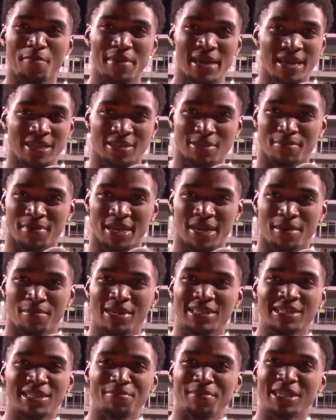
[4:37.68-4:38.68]
amazing, man.
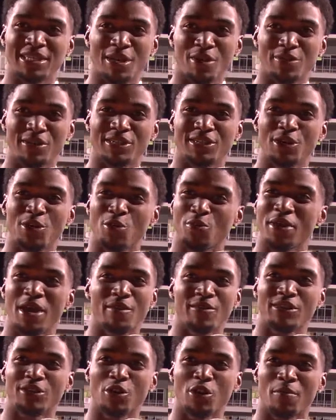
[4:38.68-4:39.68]
My teammates always joke. We
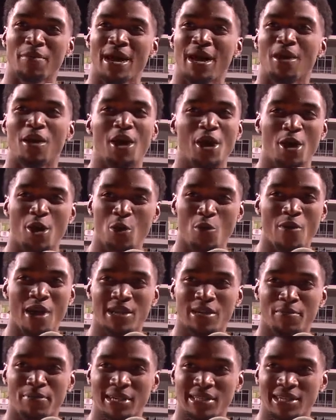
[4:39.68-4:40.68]
always joke about who
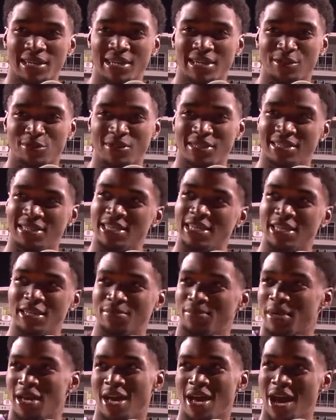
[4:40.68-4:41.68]
had the best hands on the
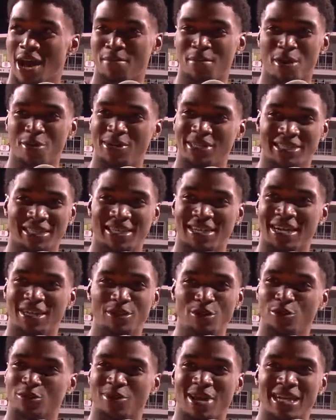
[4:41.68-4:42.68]
team. I'm always saying I
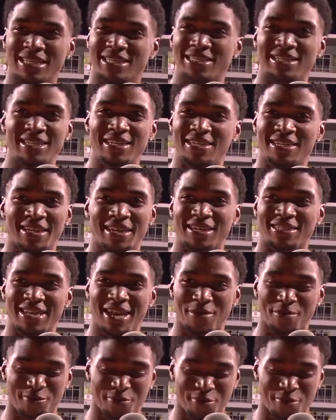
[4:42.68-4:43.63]
do, so I just needed to catch that one